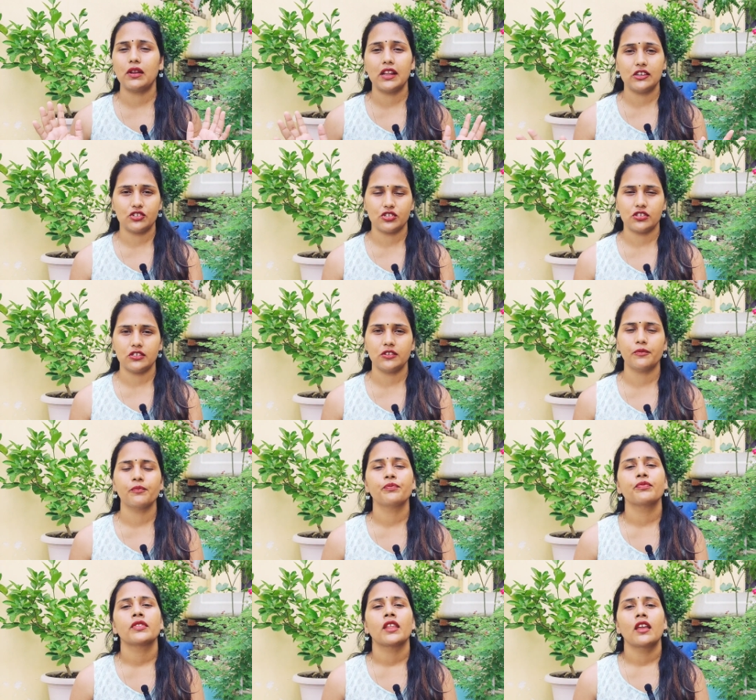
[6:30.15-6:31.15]
pleasure
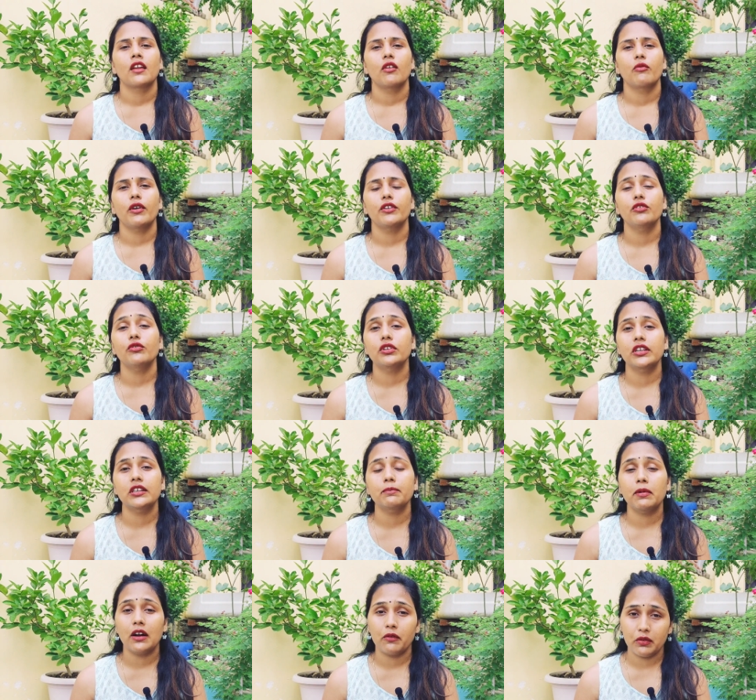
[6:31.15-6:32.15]
when you
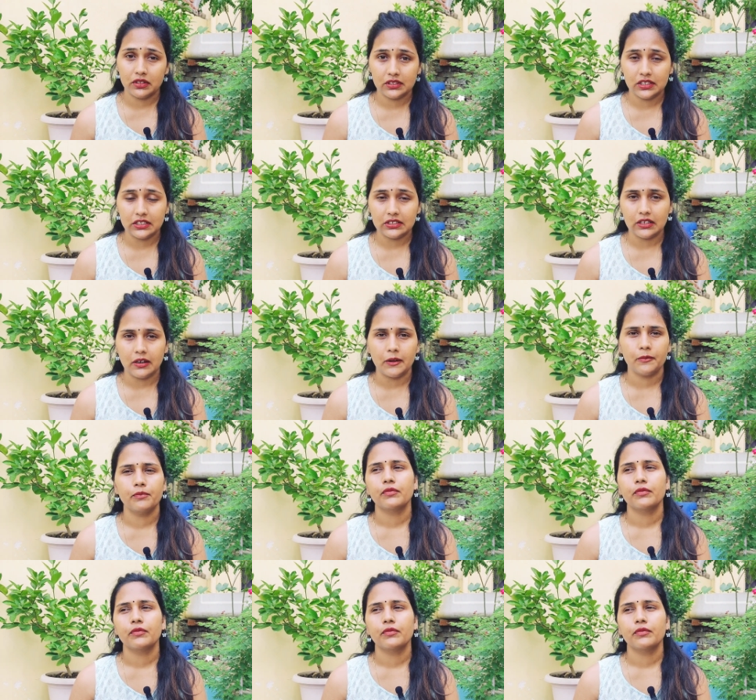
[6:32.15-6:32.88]
read Bhagavad Gita.